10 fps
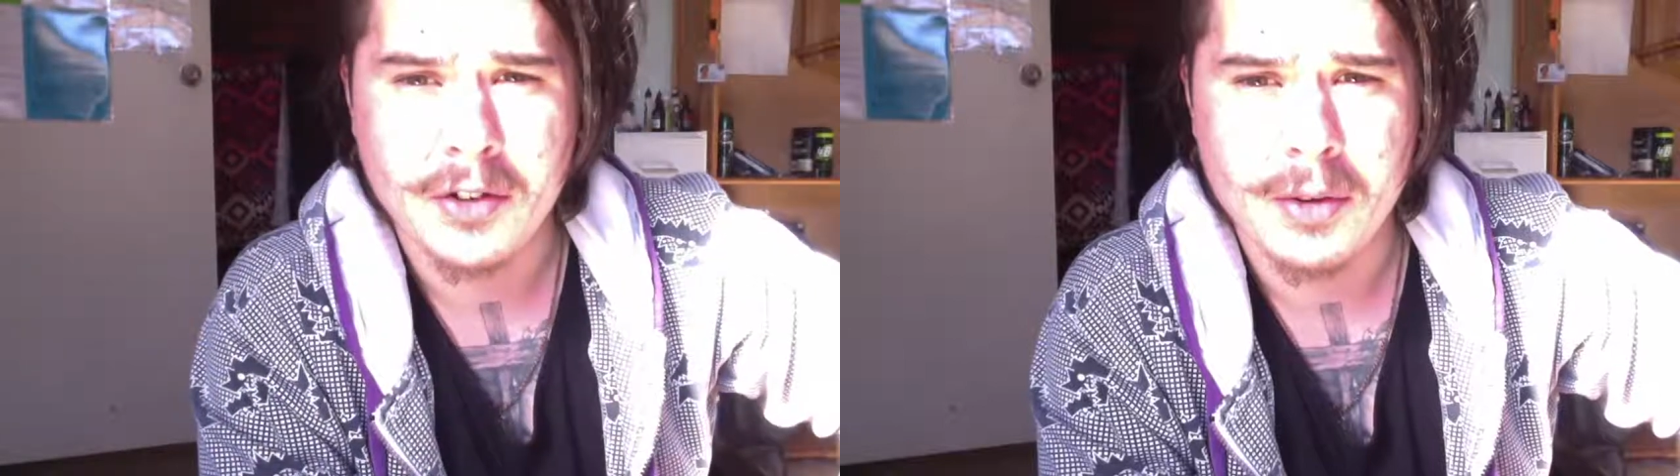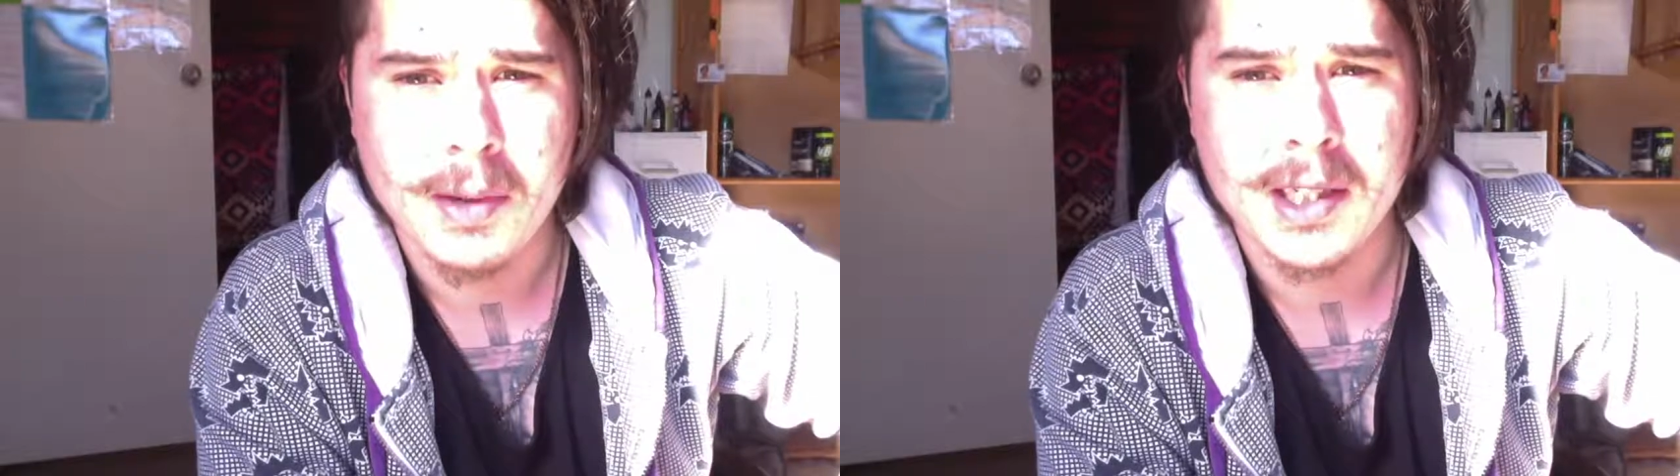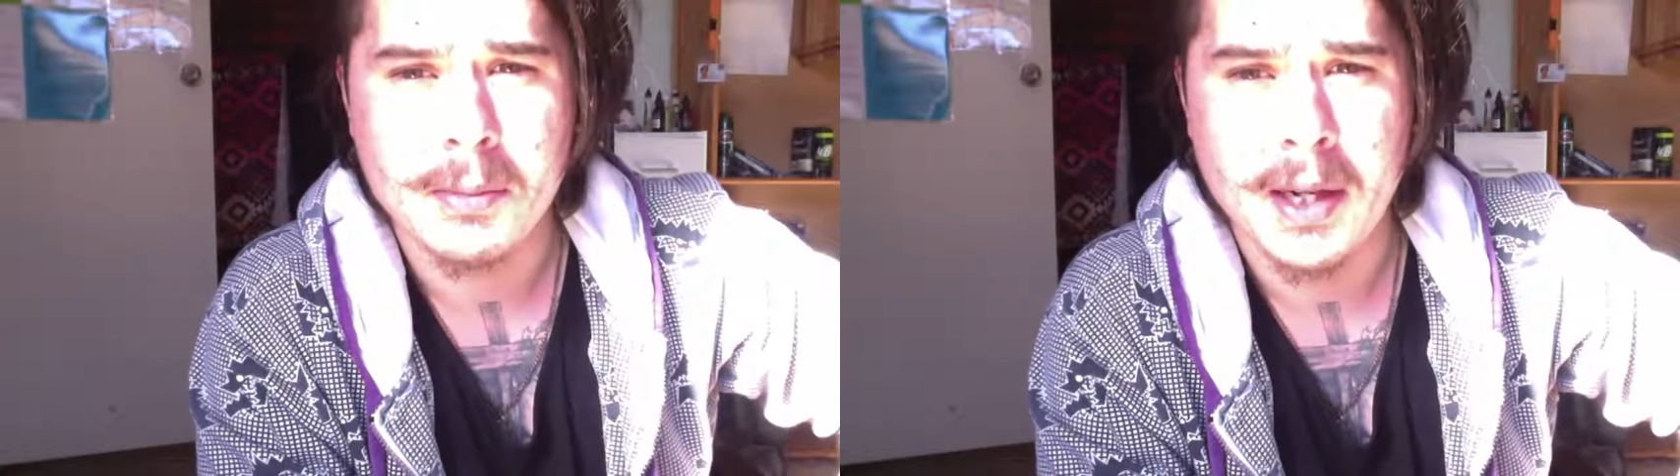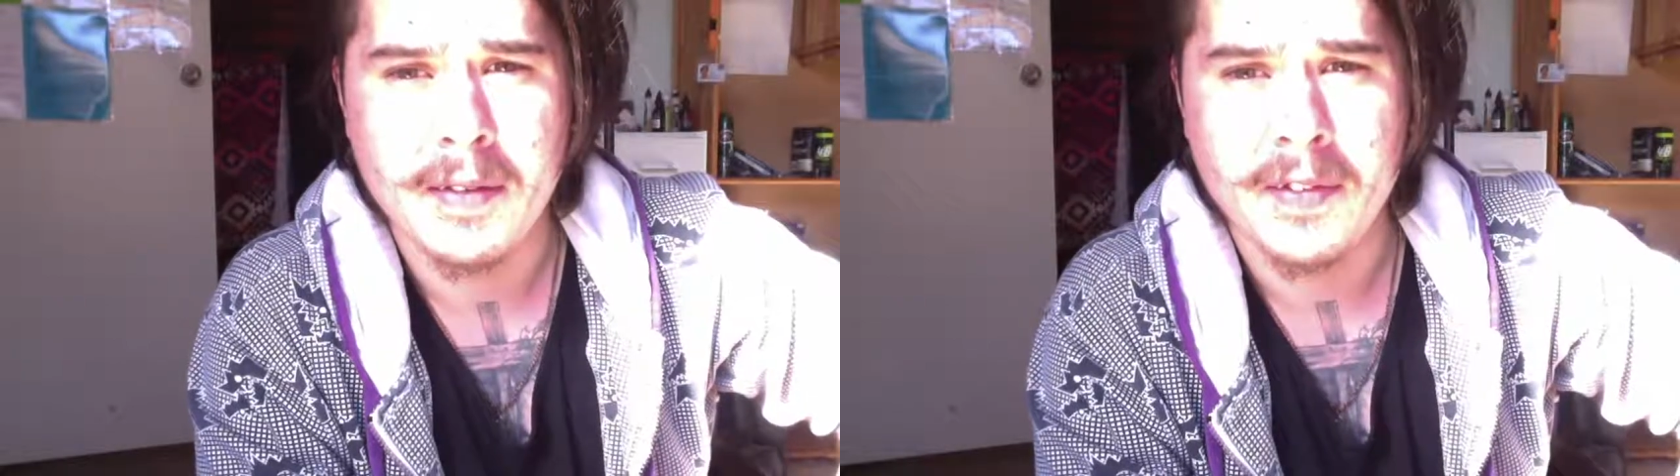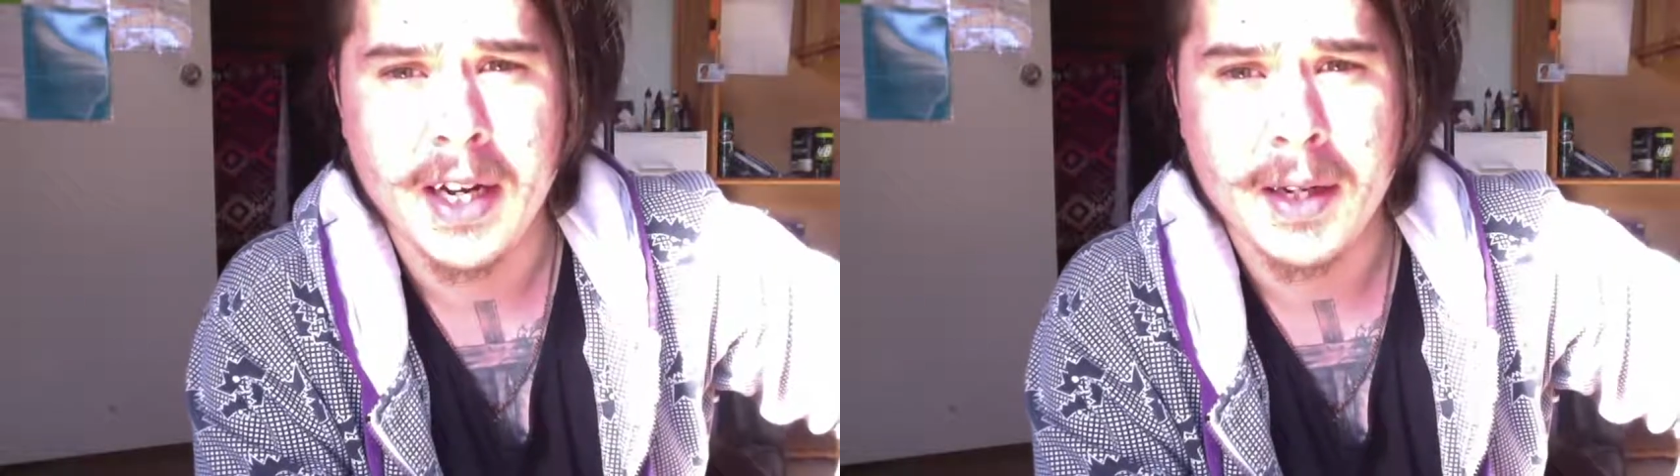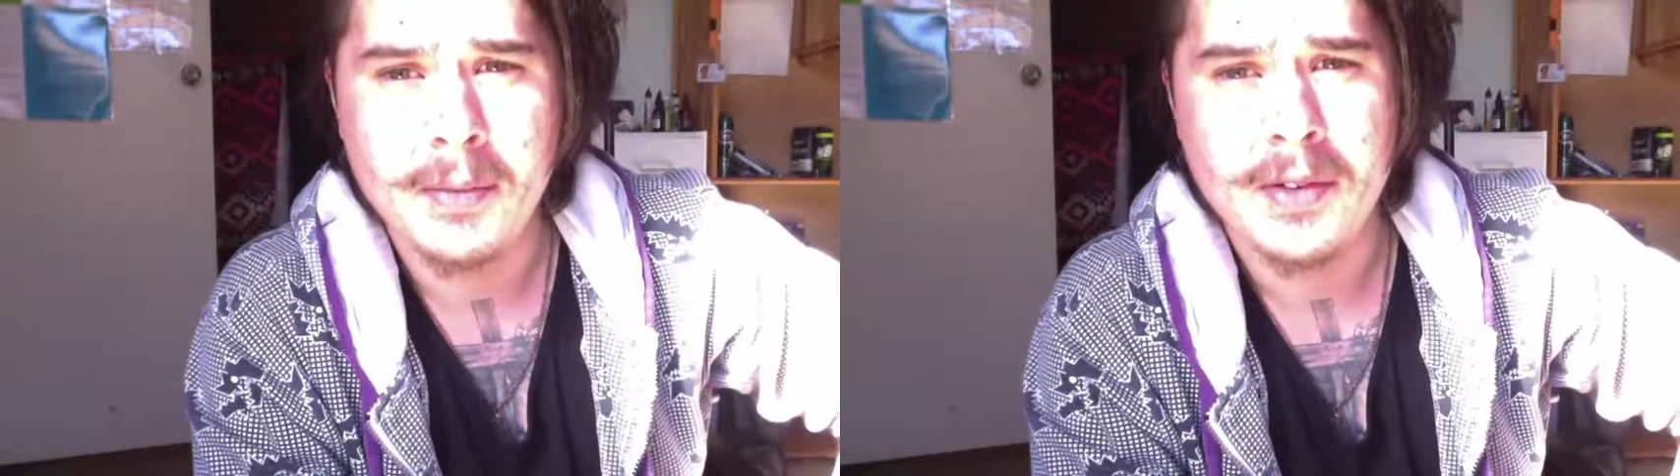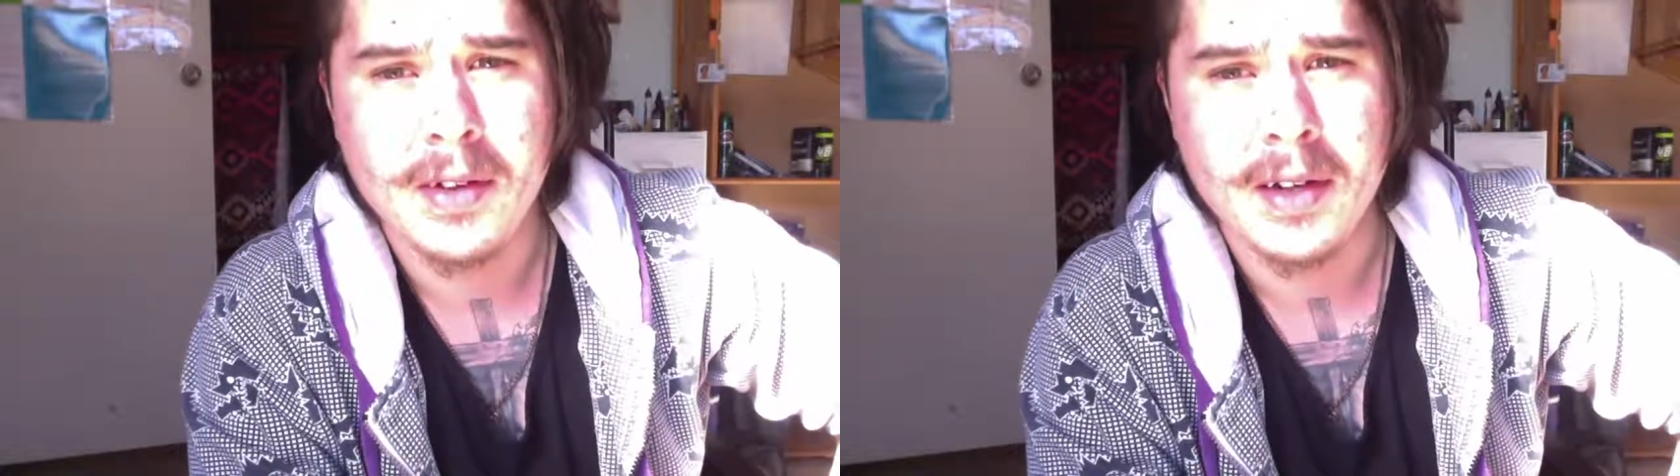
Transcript: too much about vapes,